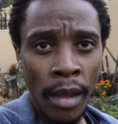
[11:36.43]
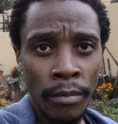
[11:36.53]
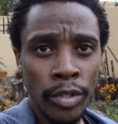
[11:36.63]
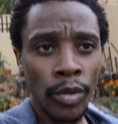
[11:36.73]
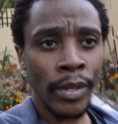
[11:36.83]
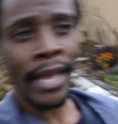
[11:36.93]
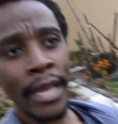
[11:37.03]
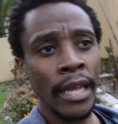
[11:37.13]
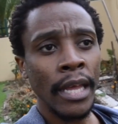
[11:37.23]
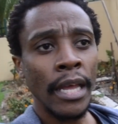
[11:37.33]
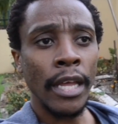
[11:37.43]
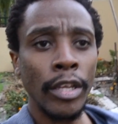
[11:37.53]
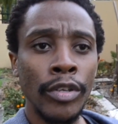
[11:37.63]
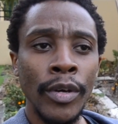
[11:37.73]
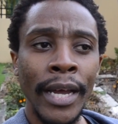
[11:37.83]
So yeah,
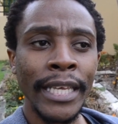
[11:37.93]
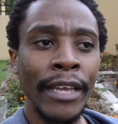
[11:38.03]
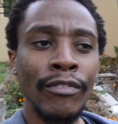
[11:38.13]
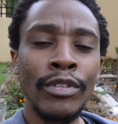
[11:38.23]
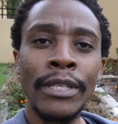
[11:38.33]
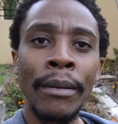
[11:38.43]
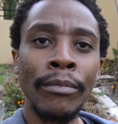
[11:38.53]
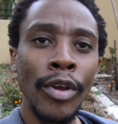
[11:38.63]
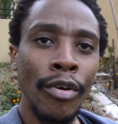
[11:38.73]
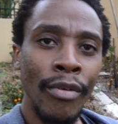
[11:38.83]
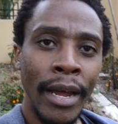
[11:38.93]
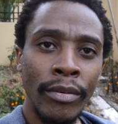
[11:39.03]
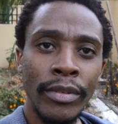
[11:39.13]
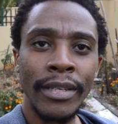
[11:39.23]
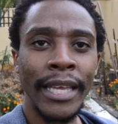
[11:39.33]
I gave you some year-round,